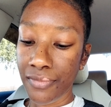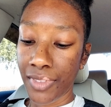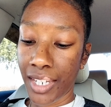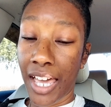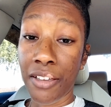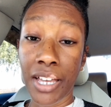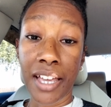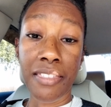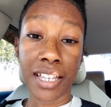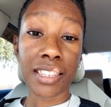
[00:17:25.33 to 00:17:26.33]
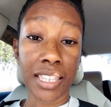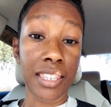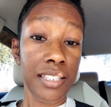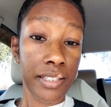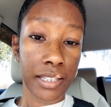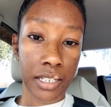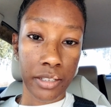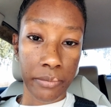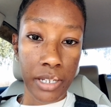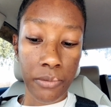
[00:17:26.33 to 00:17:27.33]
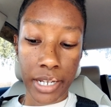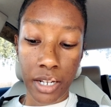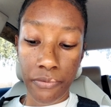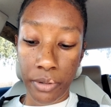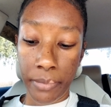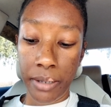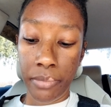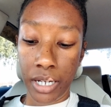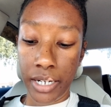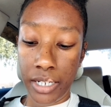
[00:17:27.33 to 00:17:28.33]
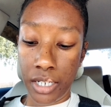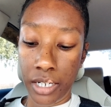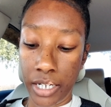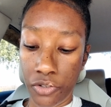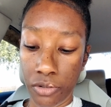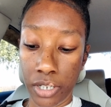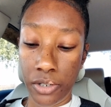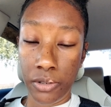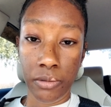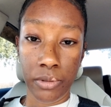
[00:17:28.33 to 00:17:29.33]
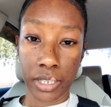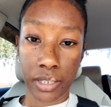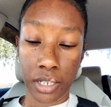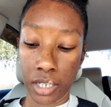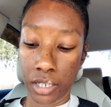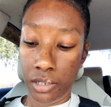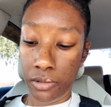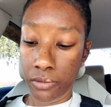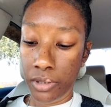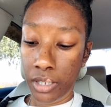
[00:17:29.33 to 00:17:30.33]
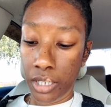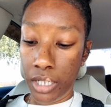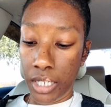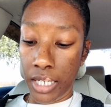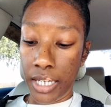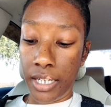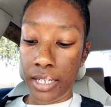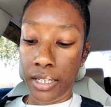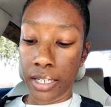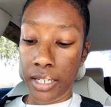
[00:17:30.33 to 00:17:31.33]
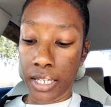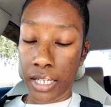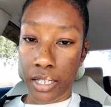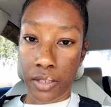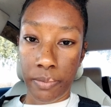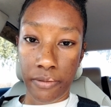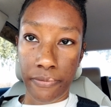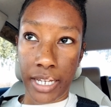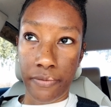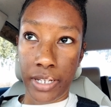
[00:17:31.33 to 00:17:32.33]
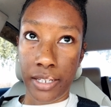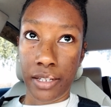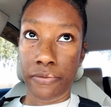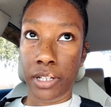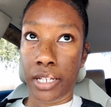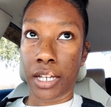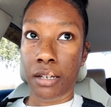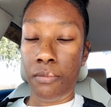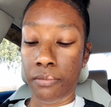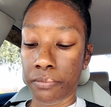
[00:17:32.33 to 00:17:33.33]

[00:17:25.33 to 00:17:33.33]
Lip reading: I think that this is killing me, waiting for my body to naturally do what it's going to do. And it's been 5 days. I feel like I'm